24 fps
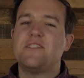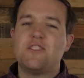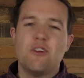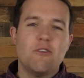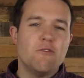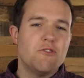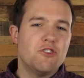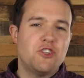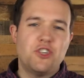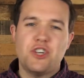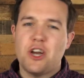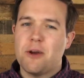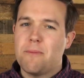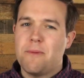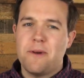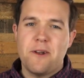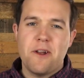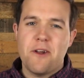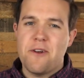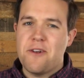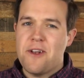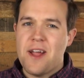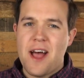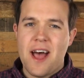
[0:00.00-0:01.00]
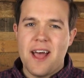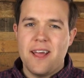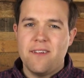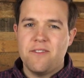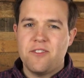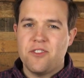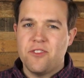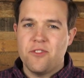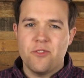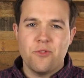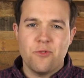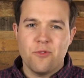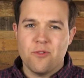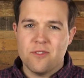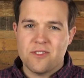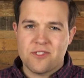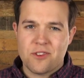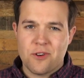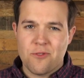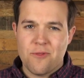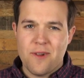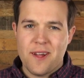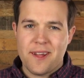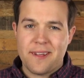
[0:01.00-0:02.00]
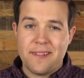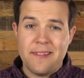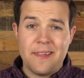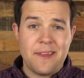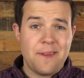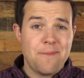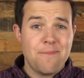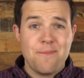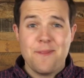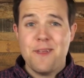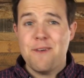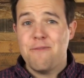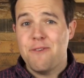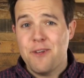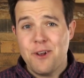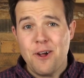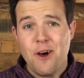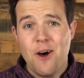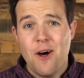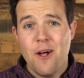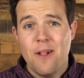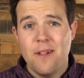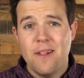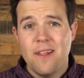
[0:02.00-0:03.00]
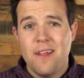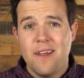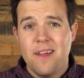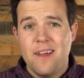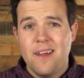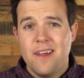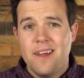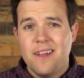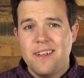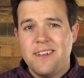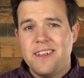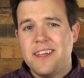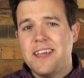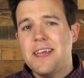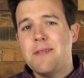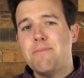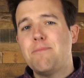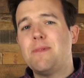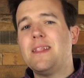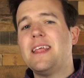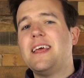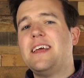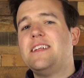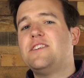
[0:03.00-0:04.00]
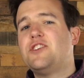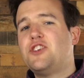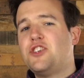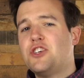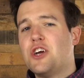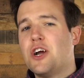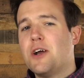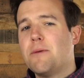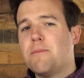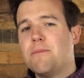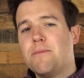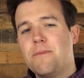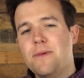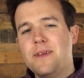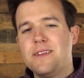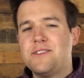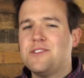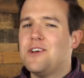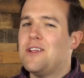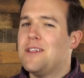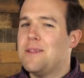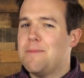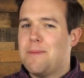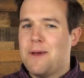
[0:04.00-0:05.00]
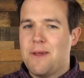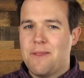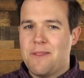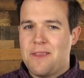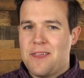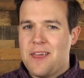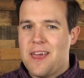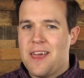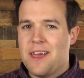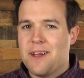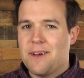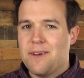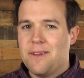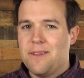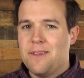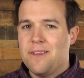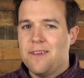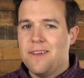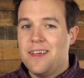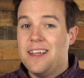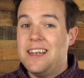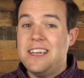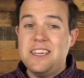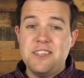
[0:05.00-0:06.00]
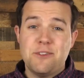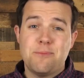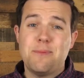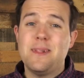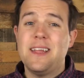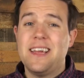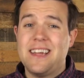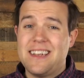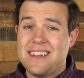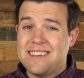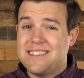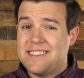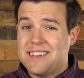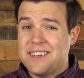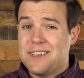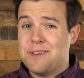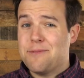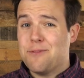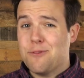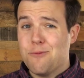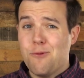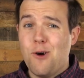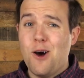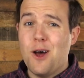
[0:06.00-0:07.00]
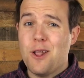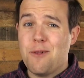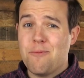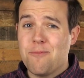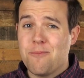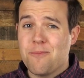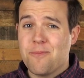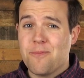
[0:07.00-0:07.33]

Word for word: don't sharpen our knives and tools correctly, if at all. To get blades sharp, it's all about the angle, and each blade has a different one.